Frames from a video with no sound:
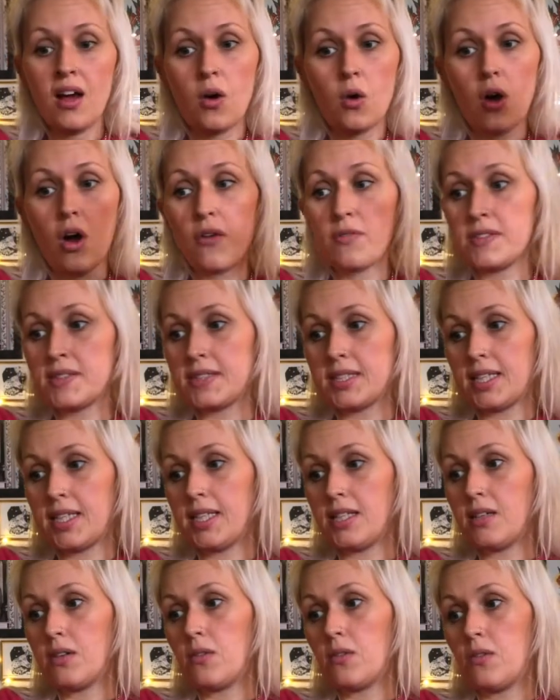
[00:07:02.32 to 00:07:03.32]

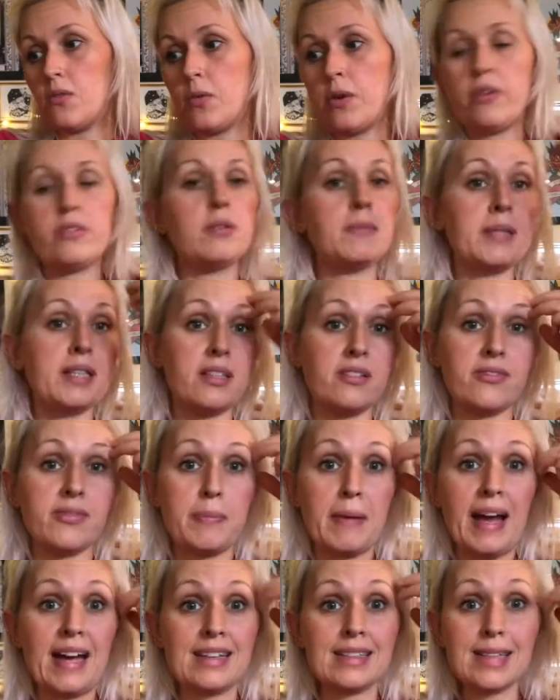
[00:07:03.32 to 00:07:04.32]
obviously we're in the middle of a
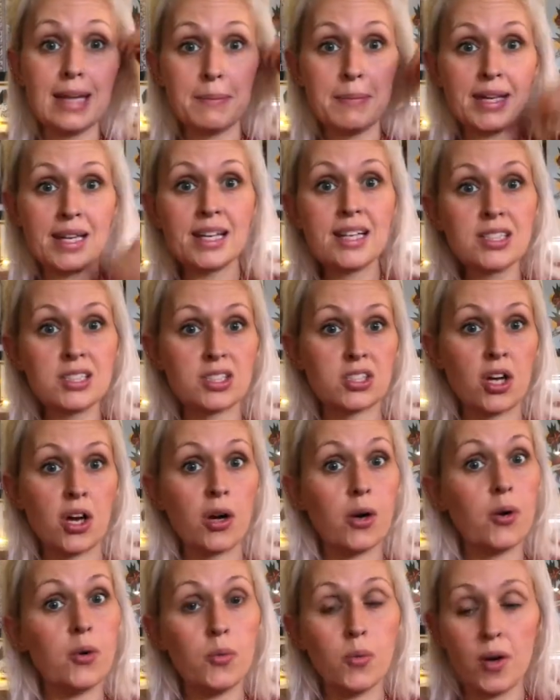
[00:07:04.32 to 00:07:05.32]
pandemic,
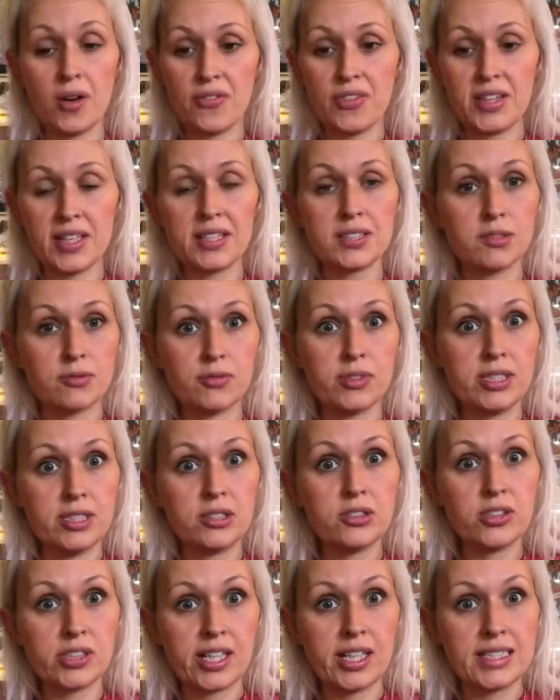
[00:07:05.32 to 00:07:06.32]
so I think it's a really
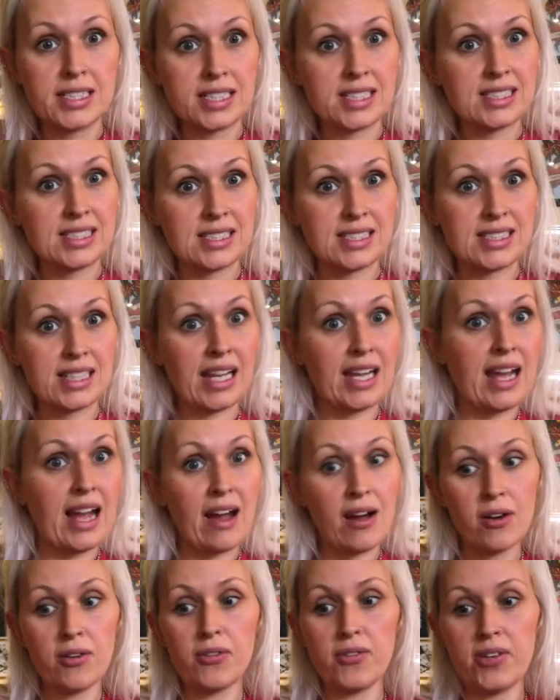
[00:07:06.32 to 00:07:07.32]
good idea to stay
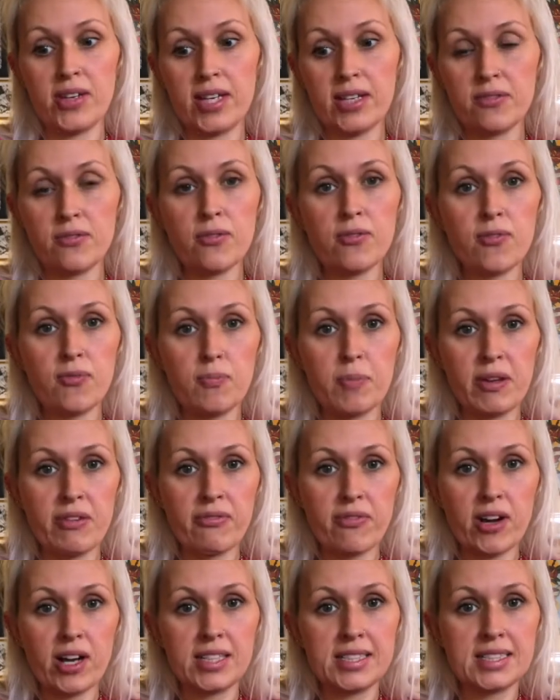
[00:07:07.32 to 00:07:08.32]
healthy and be
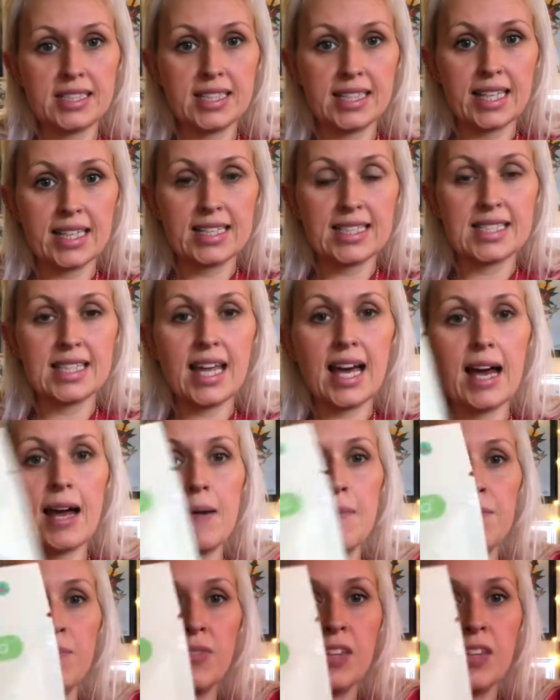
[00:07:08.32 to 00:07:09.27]
fighting against that.